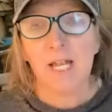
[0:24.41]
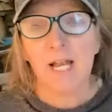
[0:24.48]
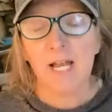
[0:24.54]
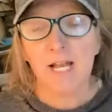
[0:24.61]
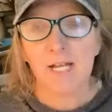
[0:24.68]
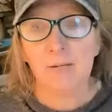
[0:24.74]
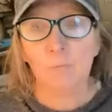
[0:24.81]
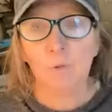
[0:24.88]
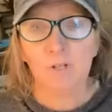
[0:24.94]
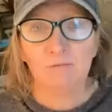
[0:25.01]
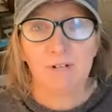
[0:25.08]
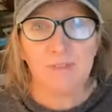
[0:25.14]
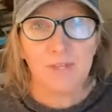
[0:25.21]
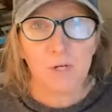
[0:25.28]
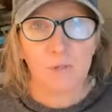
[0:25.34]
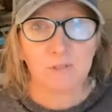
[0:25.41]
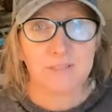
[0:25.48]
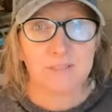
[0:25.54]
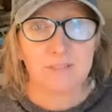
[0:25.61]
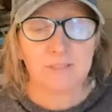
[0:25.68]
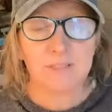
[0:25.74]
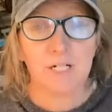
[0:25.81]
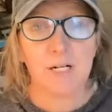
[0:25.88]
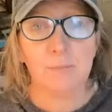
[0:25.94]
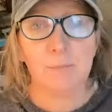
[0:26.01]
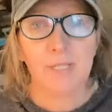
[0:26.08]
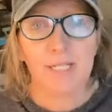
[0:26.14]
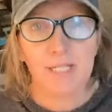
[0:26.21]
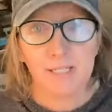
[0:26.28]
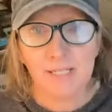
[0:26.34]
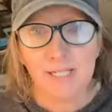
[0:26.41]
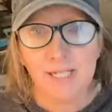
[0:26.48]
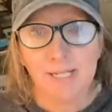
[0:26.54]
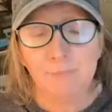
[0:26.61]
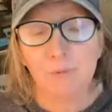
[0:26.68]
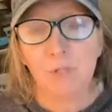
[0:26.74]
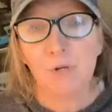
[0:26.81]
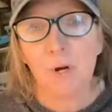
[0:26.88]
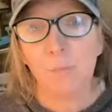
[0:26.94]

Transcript: read the whole Psalm, but in the Hebrew.